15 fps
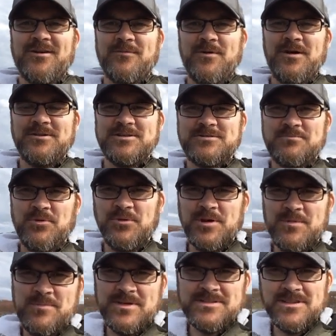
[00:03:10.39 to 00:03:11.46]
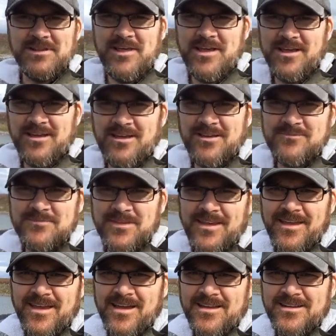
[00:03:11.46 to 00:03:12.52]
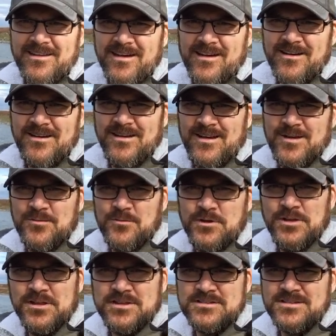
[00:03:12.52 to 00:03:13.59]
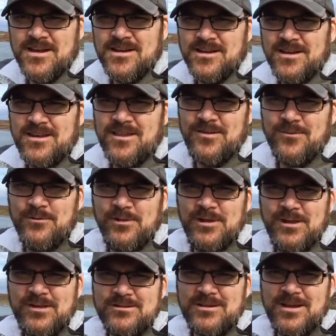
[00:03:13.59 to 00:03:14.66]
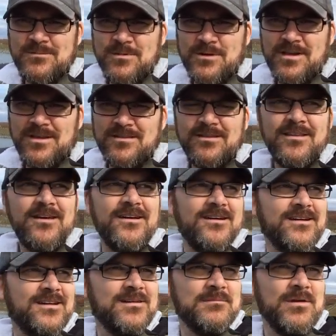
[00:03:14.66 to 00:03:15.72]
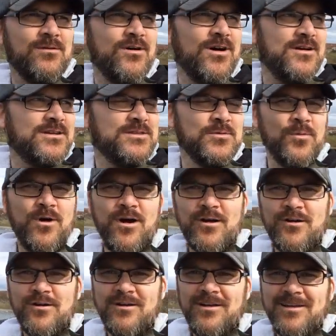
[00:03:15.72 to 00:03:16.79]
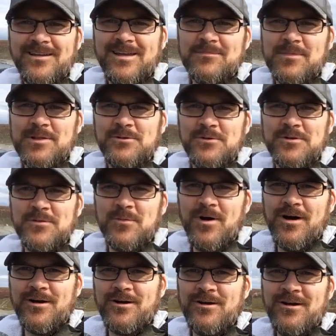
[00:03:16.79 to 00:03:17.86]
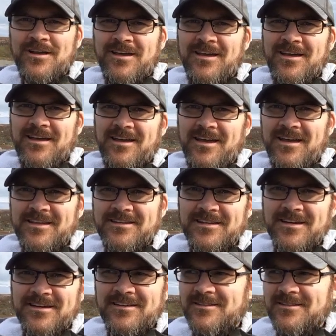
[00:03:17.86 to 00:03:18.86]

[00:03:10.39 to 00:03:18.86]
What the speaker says: Well, I just pulled up at the lake, and really excited about getting my rod in the water, get my lure in the water, and